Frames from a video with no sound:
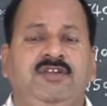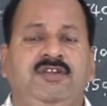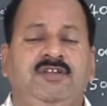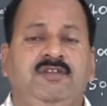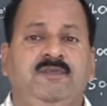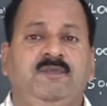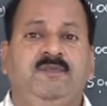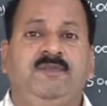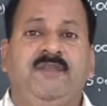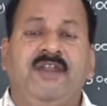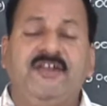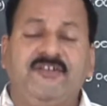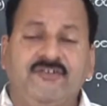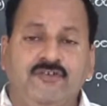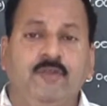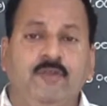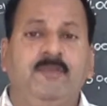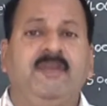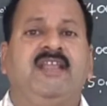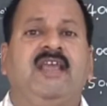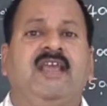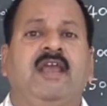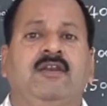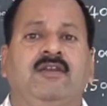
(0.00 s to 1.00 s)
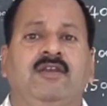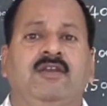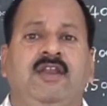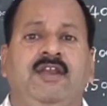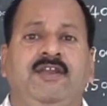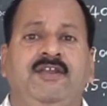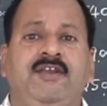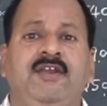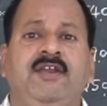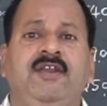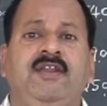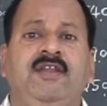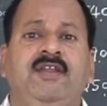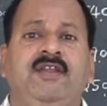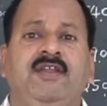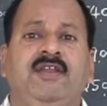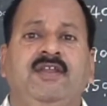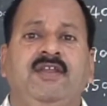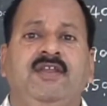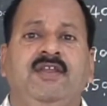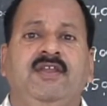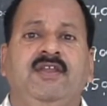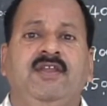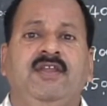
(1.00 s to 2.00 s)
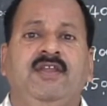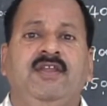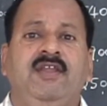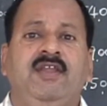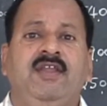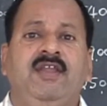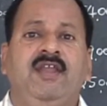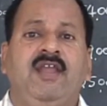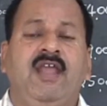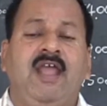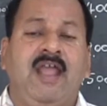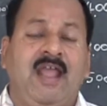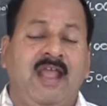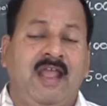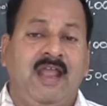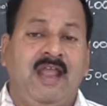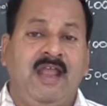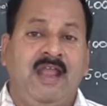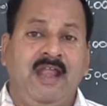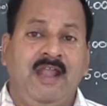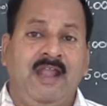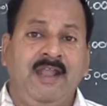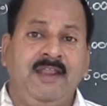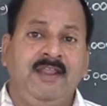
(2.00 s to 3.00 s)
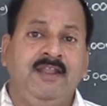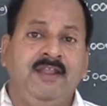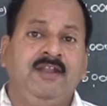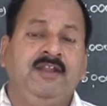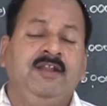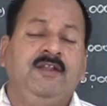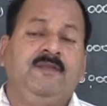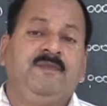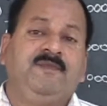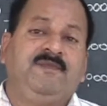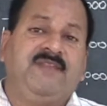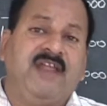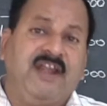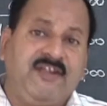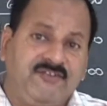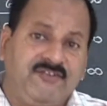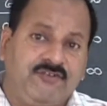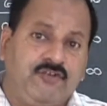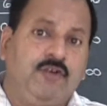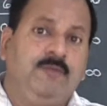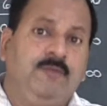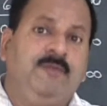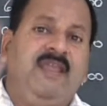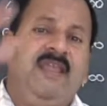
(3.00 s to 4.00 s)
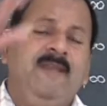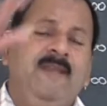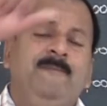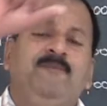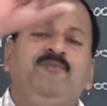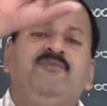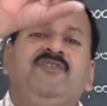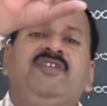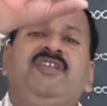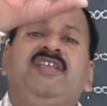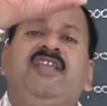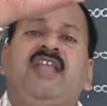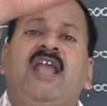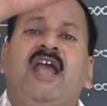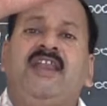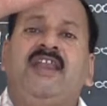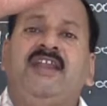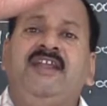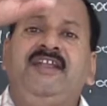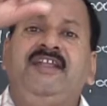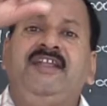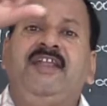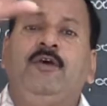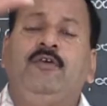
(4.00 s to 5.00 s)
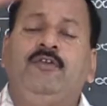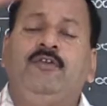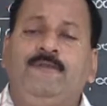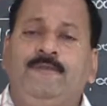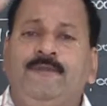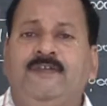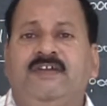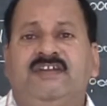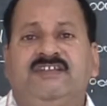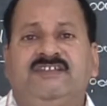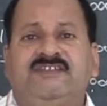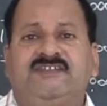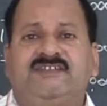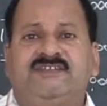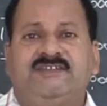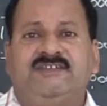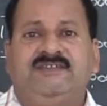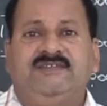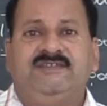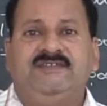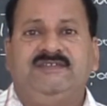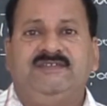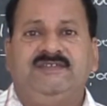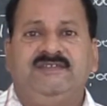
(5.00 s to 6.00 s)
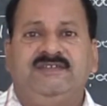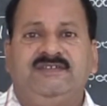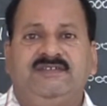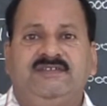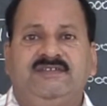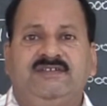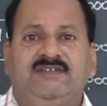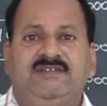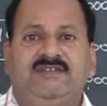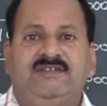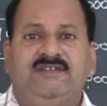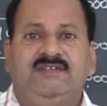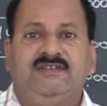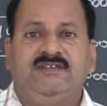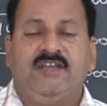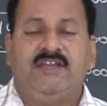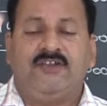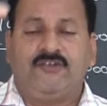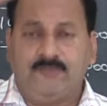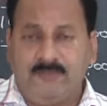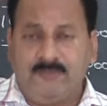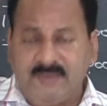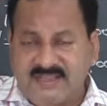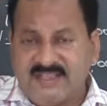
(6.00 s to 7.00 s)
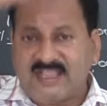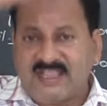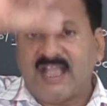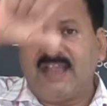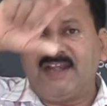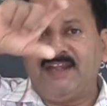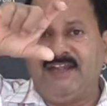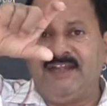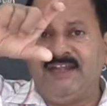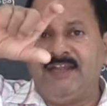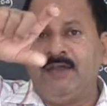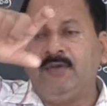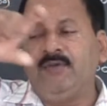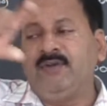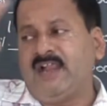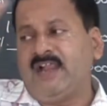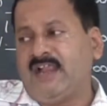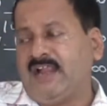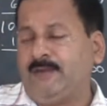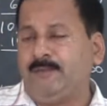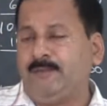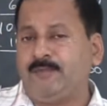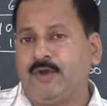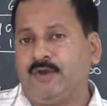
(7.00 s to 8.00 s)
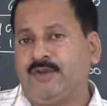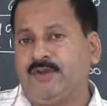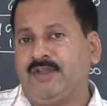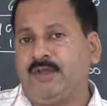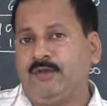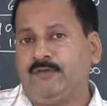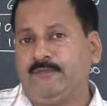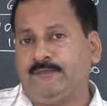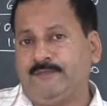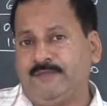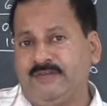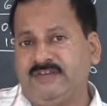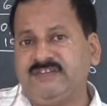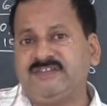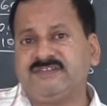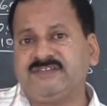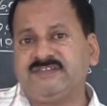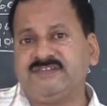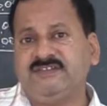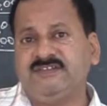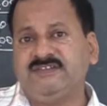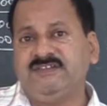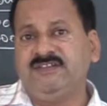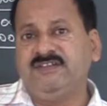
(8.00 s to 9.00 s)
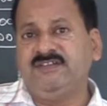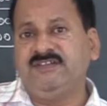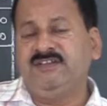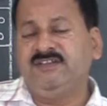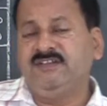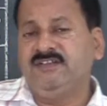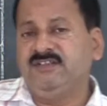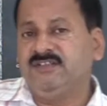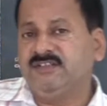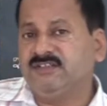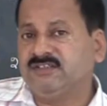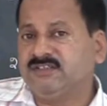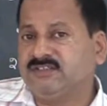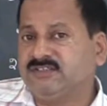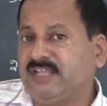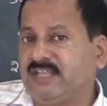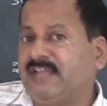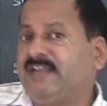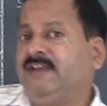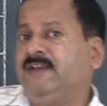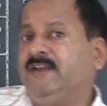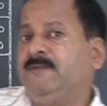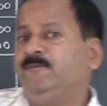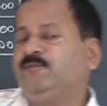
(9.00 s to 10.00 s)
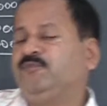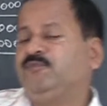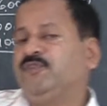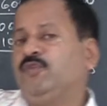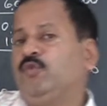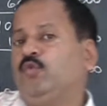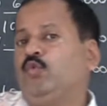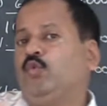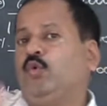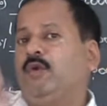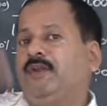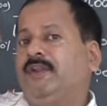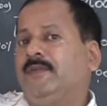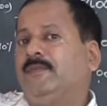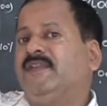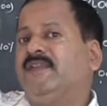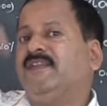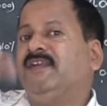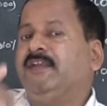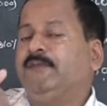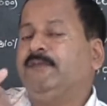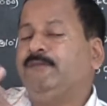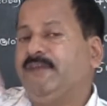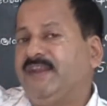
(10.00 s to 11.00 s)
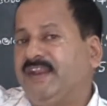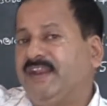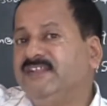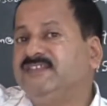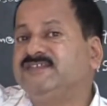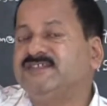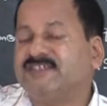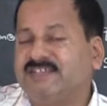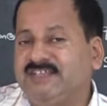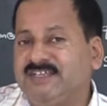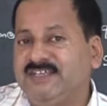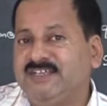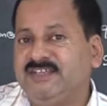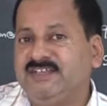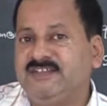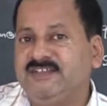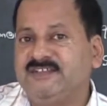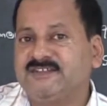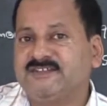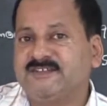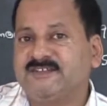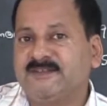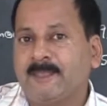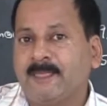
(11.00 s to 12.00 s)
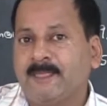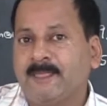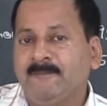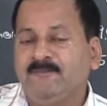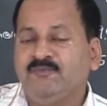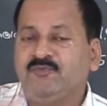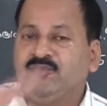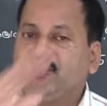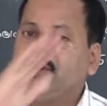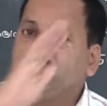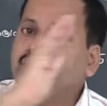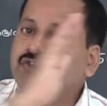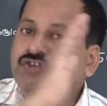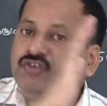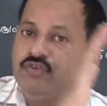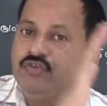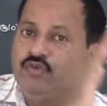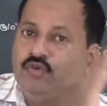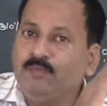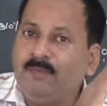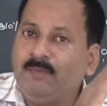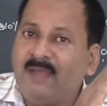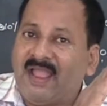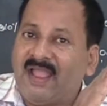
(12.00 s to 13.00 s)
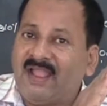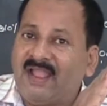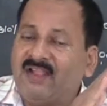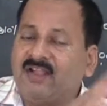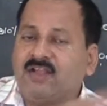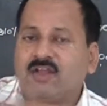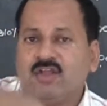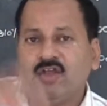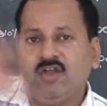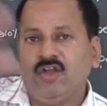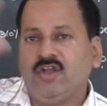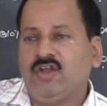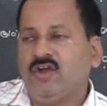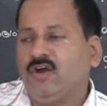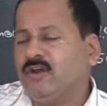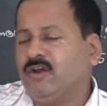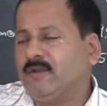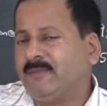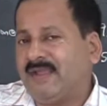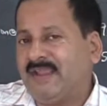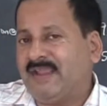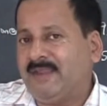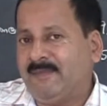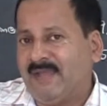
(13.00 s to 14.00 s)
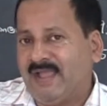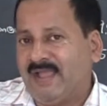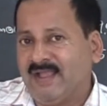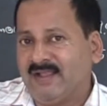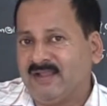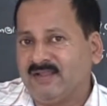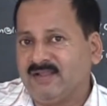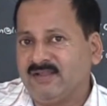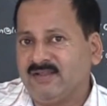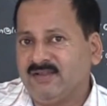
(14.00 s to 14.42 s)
That should be calculated and that should be carried down first. That should be carried down and brought down first. Then whatever the difference is to bank or by bank,